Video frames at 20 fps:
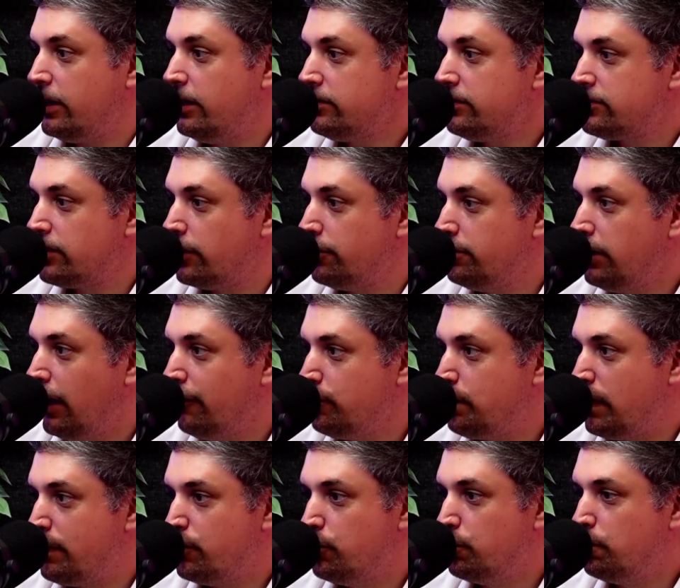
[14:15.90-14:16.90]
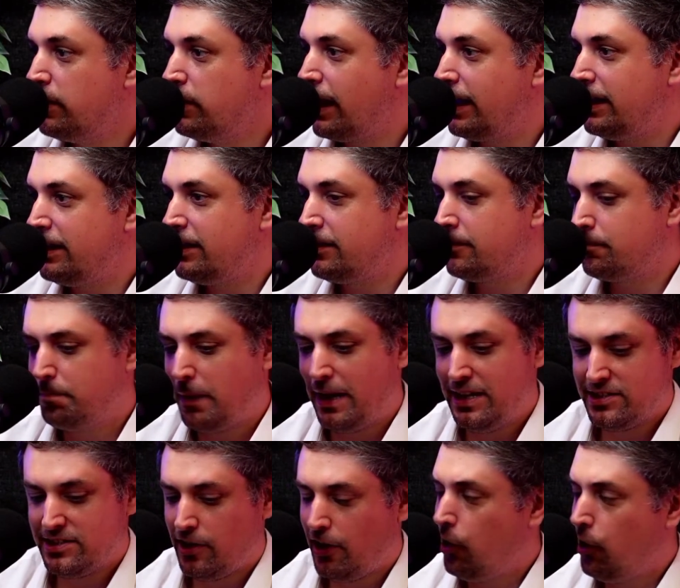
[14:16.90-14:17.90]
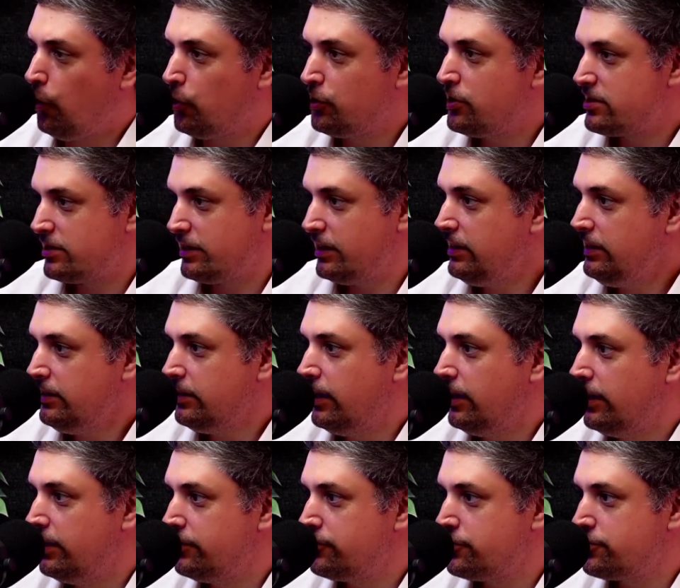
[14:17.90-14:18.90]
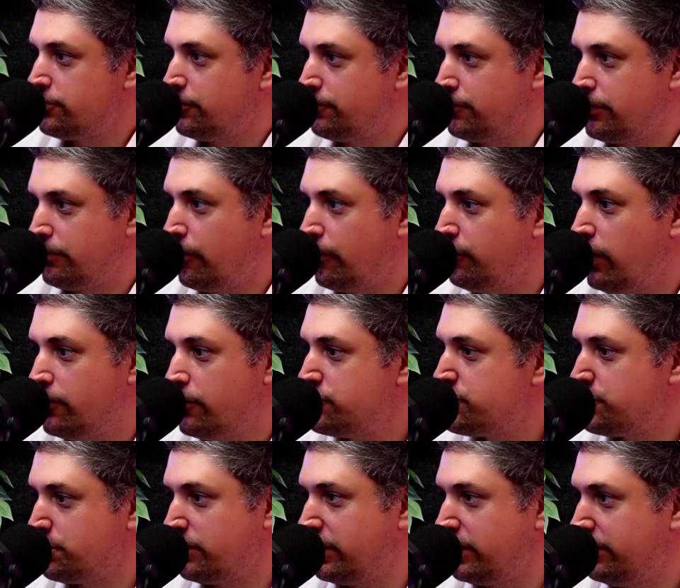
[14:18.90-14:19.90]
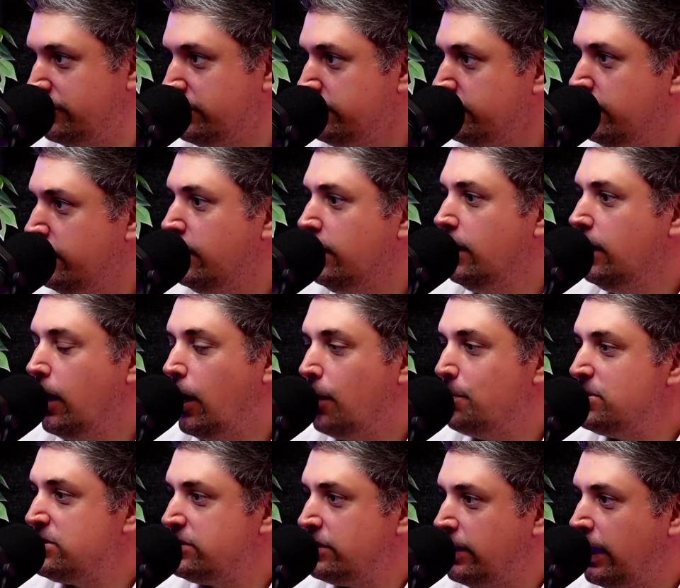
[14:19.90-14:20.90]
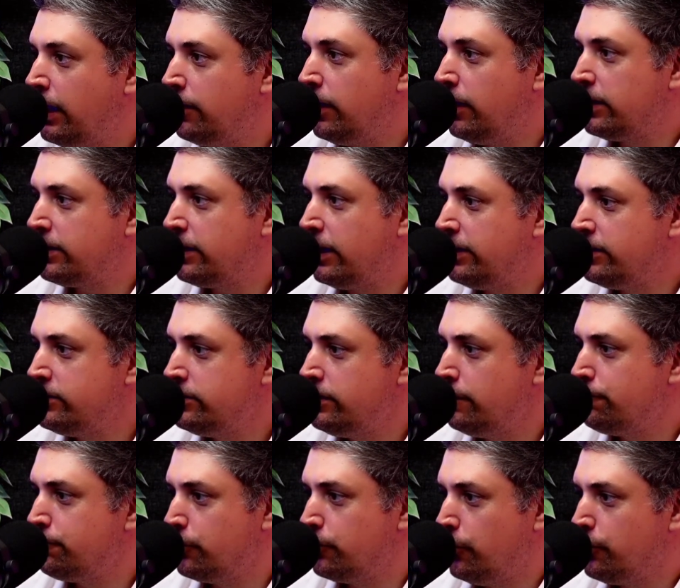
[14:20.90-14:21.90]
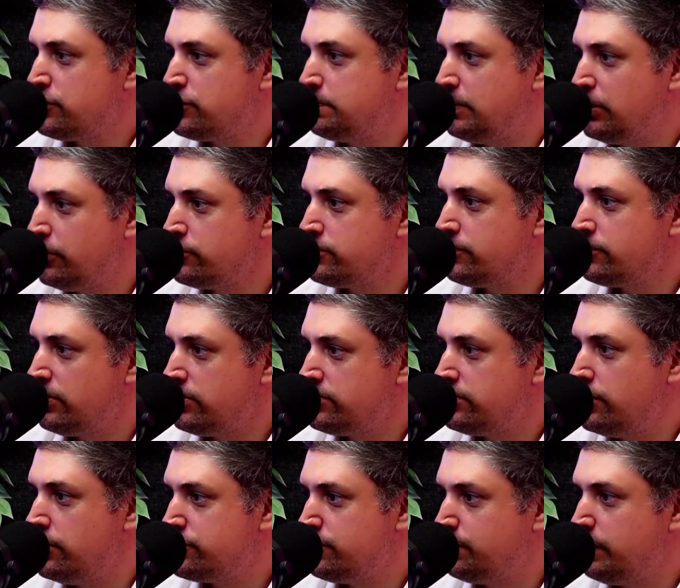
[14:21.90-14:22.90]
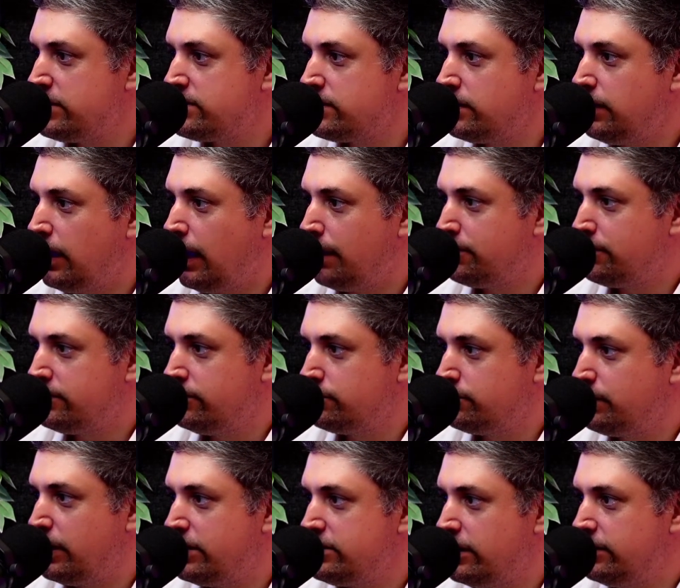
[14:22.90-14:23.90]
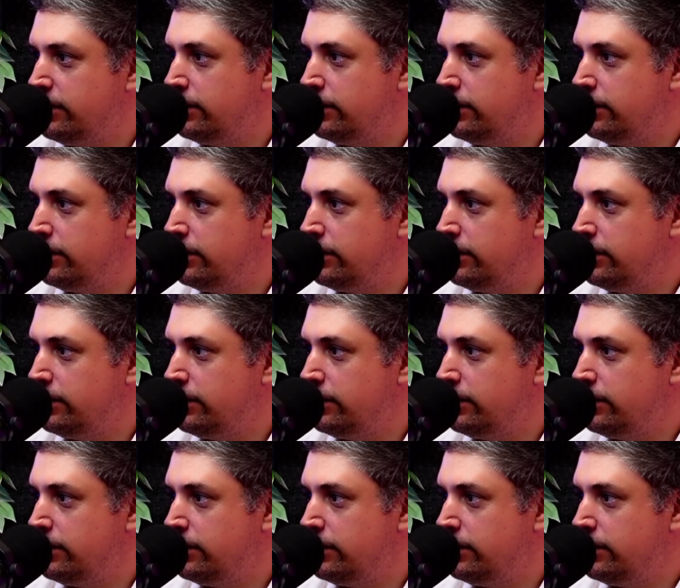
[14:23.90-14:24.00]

So other people laying bets honestly, just off their own hunch or whatever, are missing out and getting different odds because of the surge of bets that took place that day.